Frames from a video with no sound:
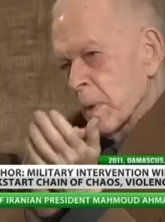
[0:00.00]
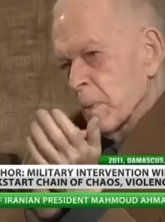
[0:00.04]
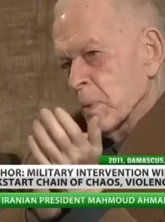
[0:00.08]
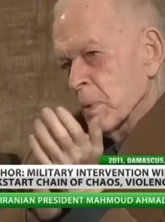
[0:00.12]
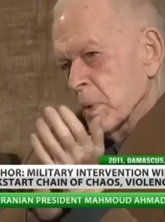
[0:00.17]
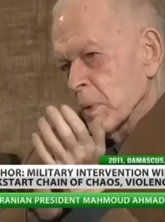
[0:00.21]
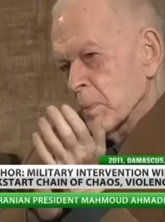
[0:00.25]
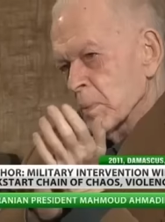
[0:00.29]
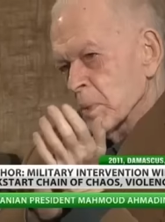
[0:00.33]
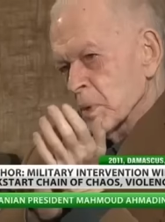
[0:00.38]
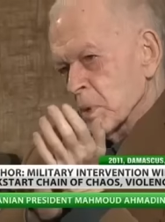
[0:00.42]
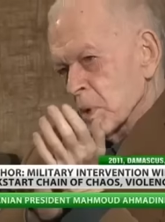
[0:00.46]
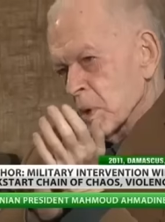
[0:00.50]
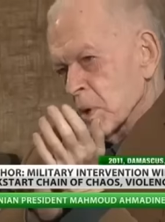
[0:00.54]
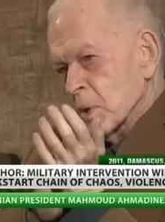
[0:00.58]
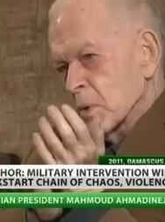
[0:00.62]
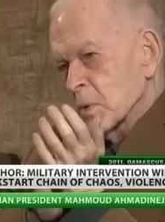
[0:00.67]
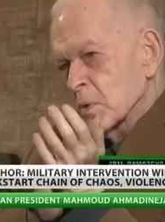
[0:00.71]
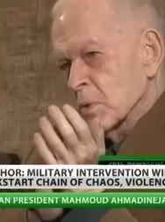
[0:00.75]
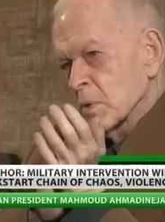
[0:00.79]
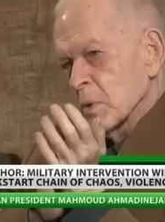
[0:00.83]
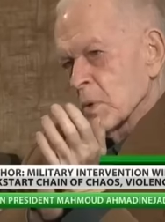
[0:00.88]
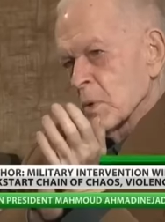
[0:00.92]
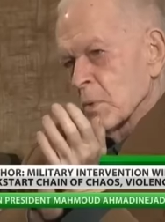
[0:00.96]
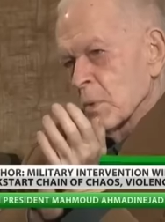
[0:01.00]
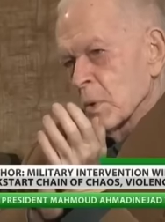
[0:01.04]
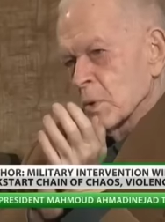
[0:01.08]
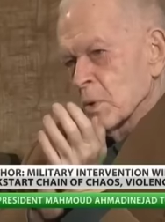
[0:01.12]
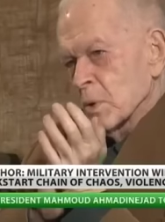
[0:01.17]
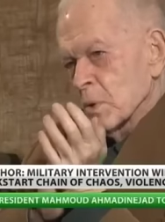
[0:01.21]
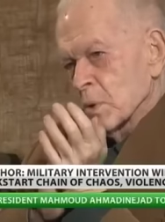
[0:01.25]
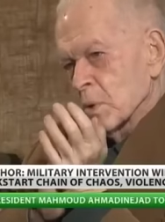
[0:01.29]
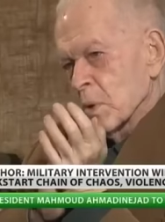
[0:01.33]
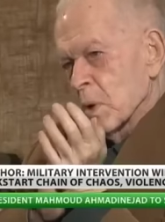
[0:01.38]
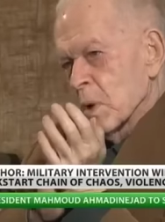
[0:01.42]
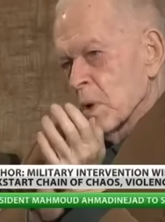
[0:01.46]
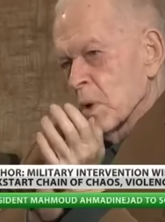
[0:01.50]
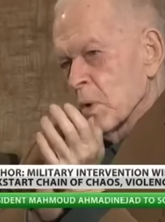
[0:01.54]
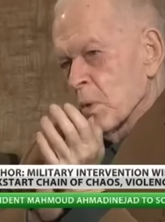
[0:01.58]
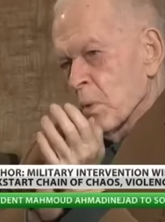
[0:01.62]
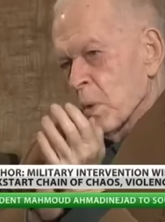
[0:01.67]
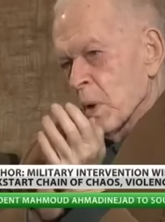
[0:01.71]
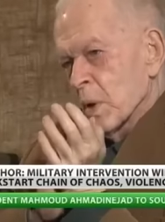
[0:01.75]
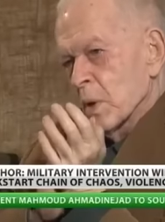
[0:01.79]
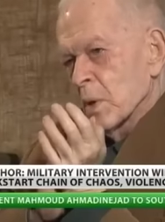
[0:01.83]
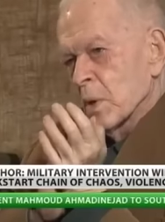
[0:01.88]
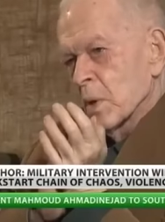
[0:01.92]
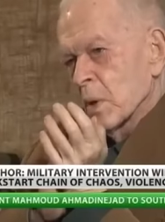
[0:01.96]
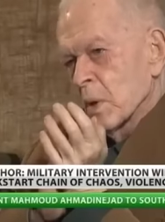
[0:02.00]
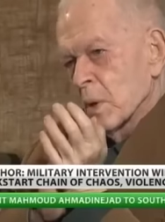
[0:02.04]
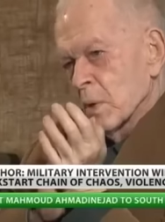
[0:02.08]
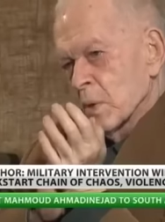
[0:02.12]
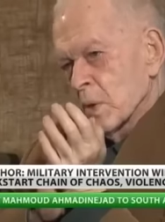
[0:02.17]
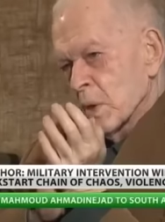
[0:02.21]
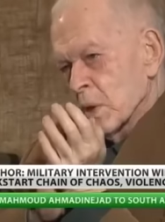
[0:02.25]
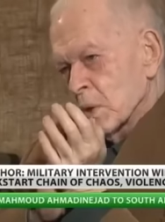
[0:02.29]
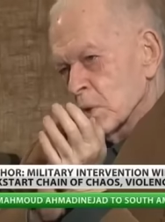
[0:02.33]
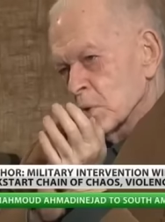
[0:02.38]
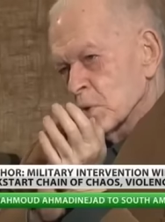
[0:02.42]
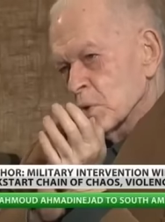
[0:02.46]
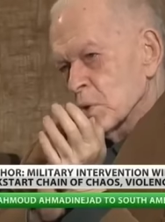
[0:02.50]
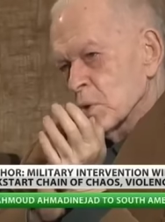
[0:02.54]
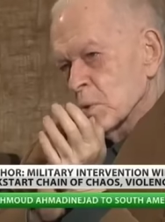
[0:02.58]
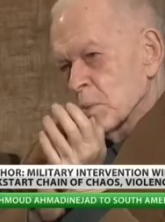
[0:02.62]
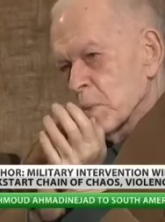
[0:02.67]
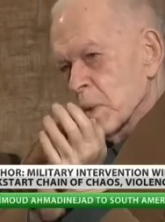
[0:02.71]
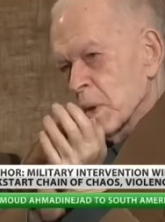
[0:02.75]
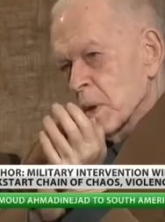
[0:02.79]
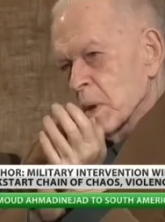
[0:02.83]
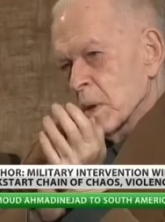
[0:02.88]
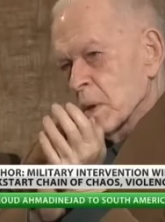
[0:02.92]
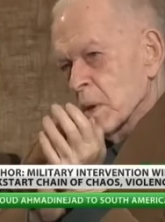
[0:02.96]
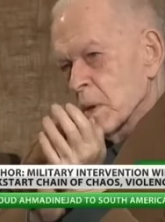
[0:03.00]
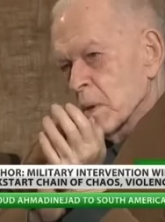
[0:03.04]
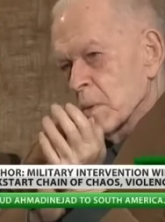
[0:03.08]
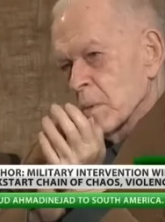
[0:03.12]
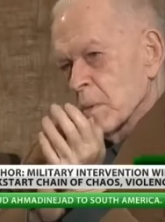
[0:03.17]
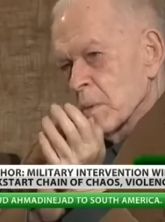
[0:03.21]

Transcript: people themselves, which is the way things should be.